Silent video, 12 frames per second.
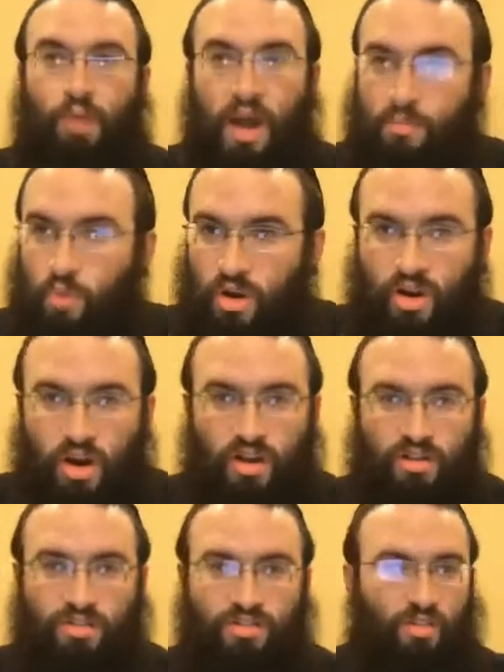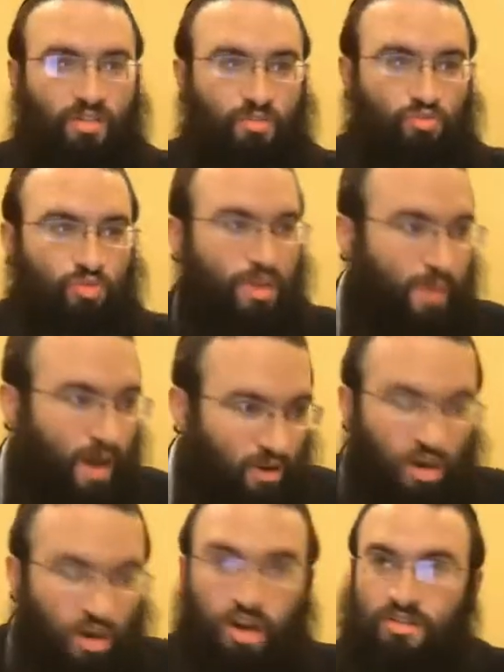and buy more cars and read
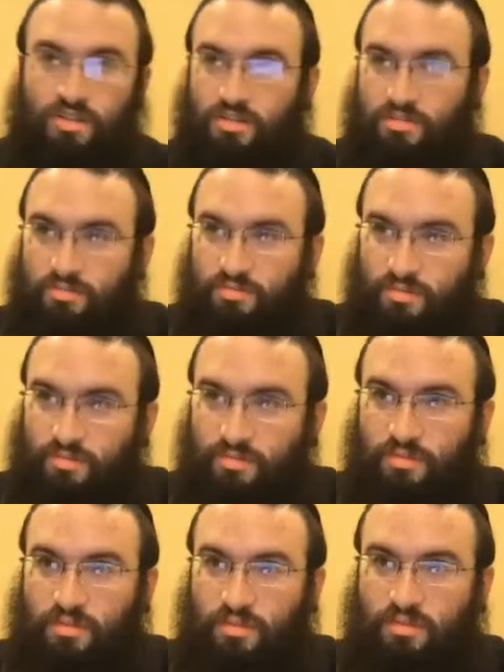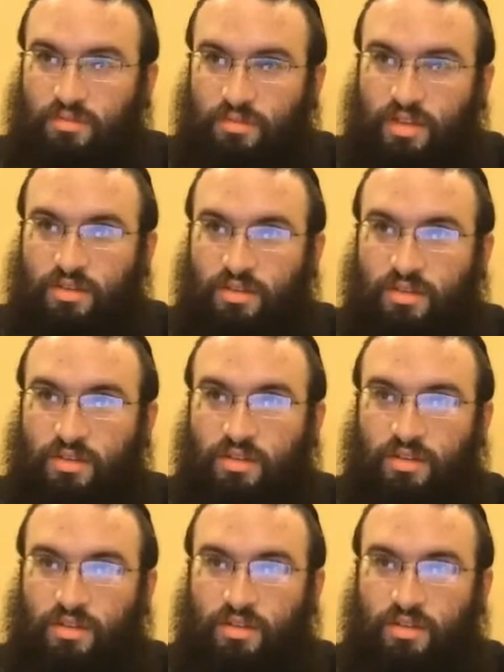about cars, right?